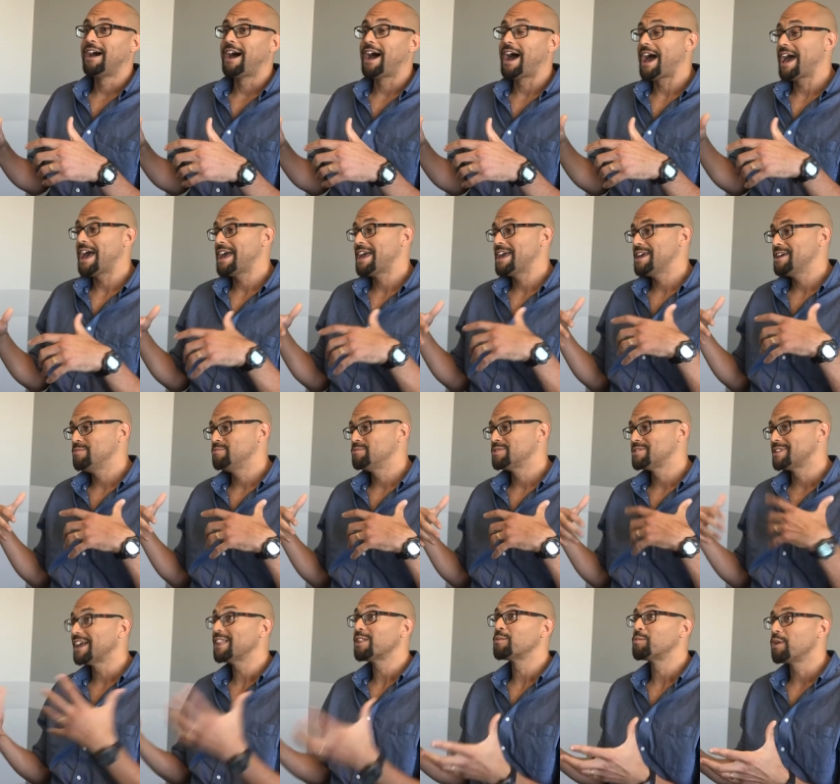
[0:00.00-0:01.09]
I
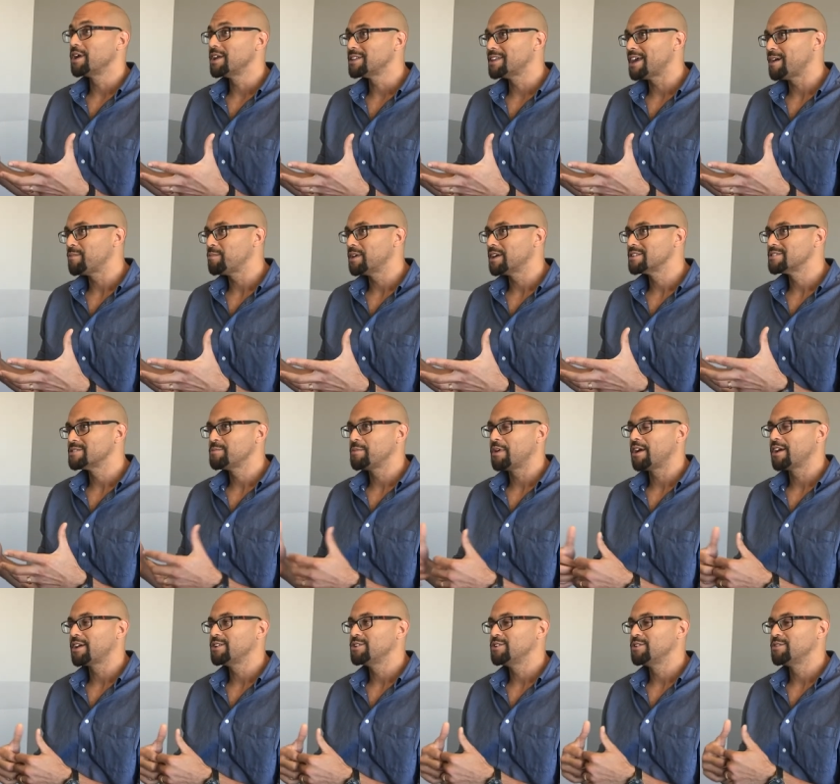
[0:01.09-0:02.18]
celebrate that because
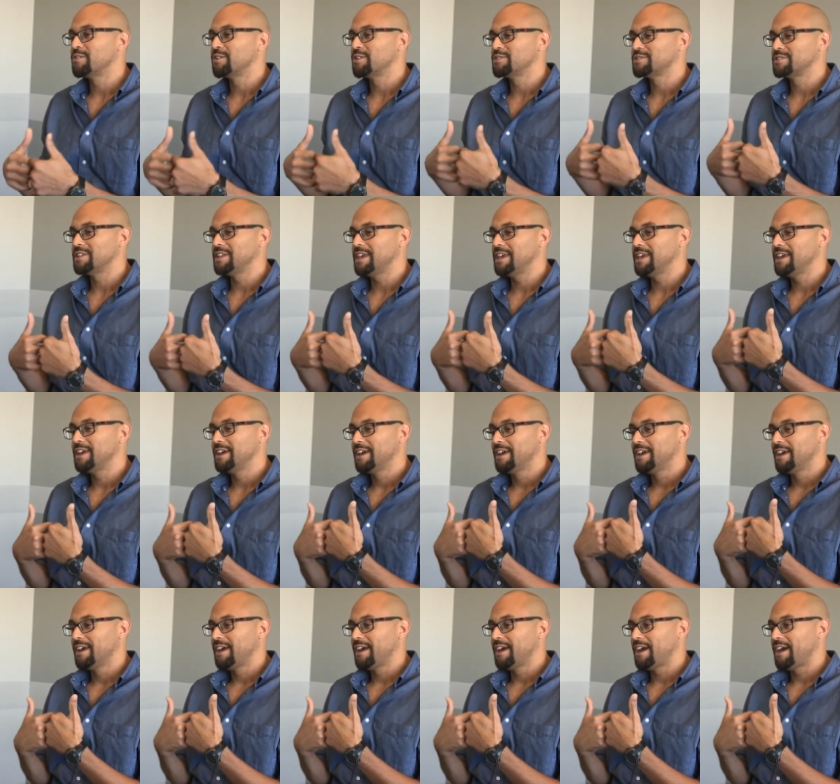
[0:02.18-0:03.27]
American University
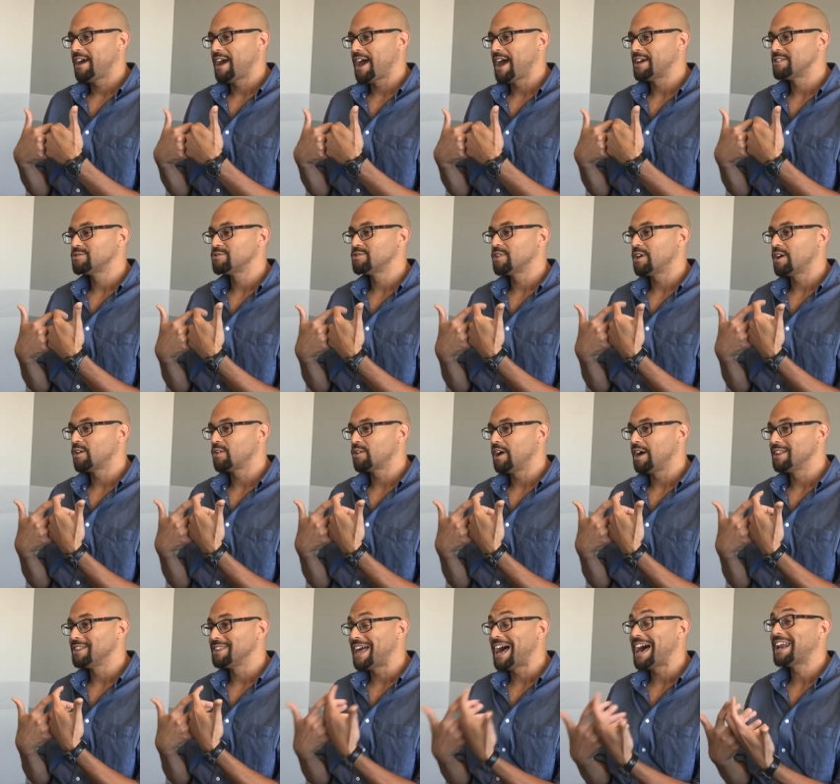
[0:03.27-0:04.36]
has
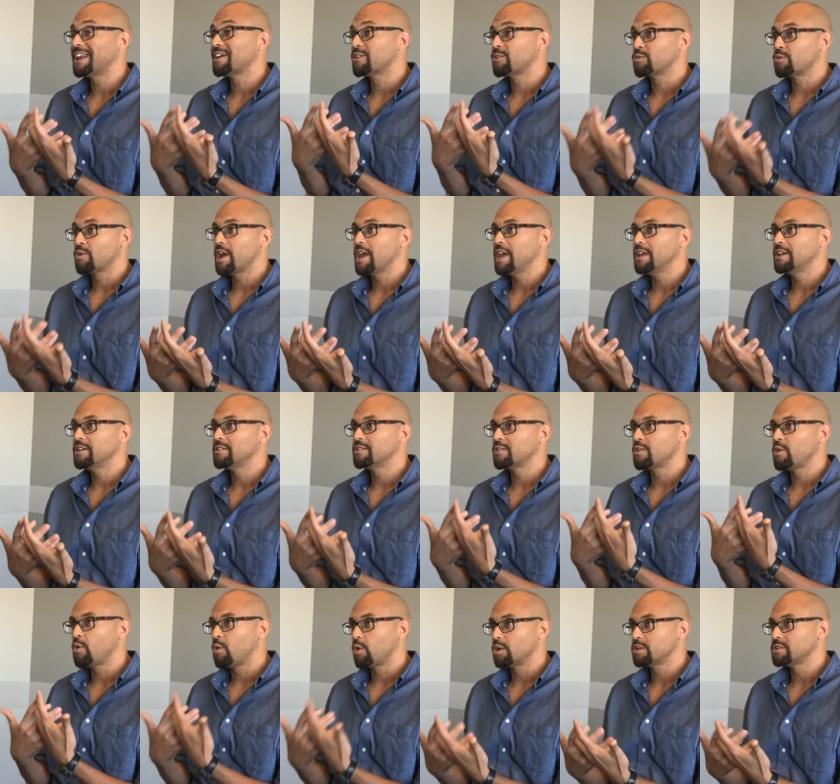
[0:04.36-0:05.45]
a lot of great
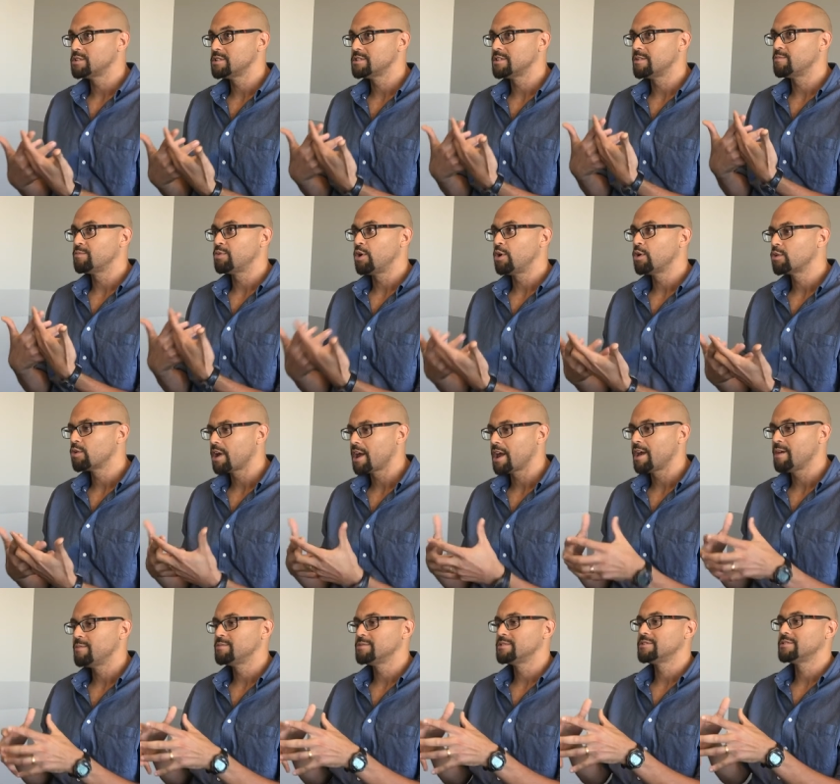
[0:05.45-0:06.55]
courses and
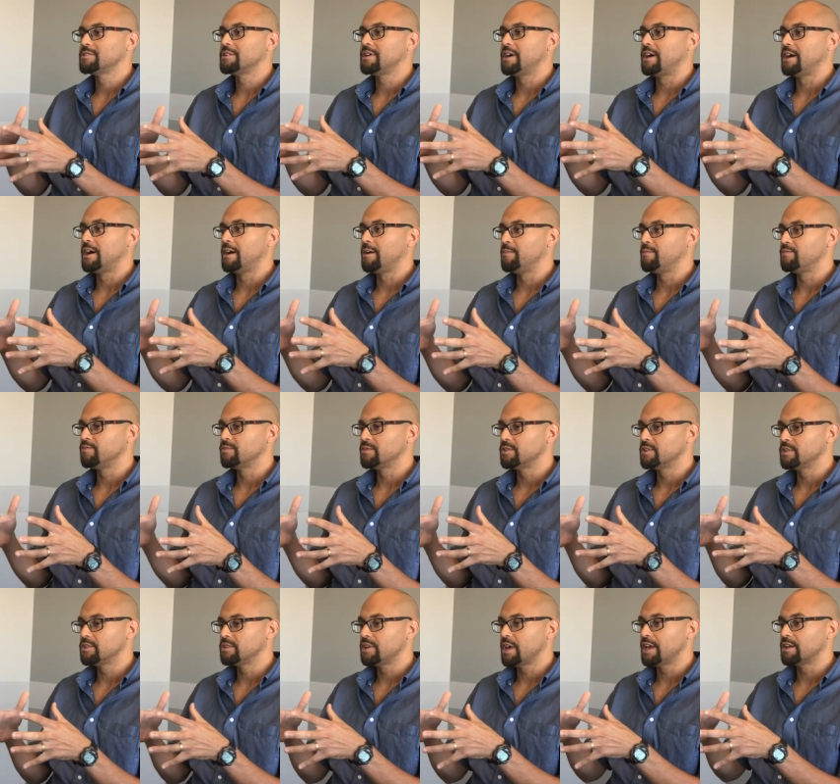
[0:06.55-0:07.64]
programs um,
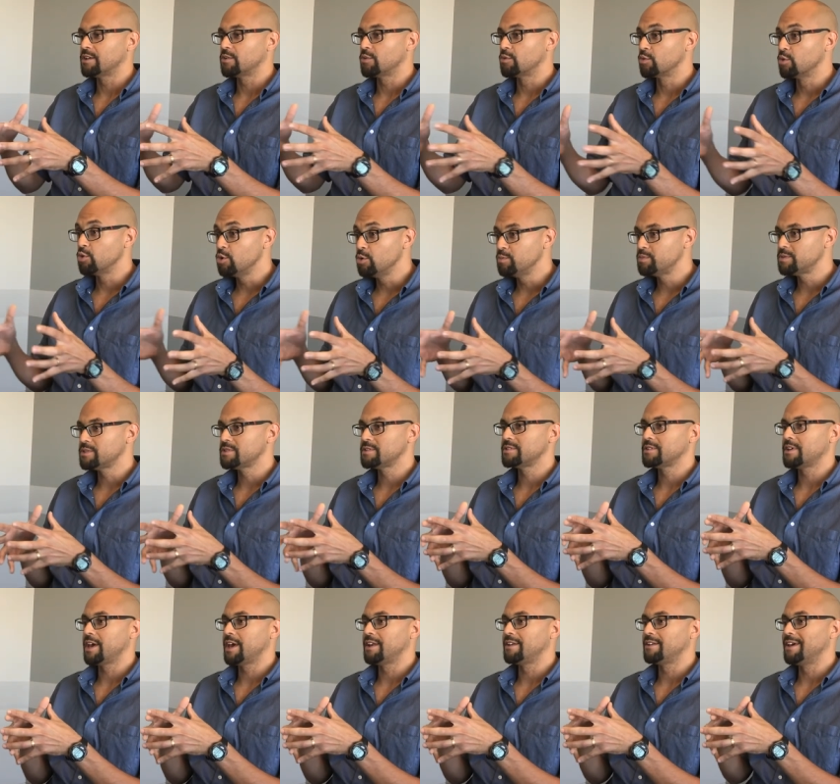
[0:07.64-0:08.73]
and groups
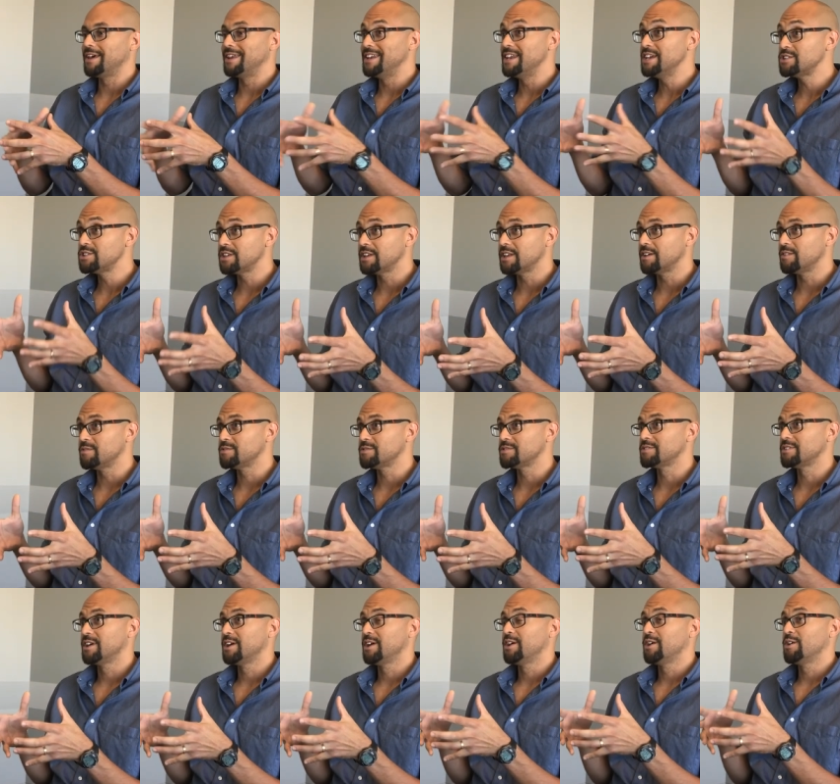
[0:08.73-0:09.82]
and initiatives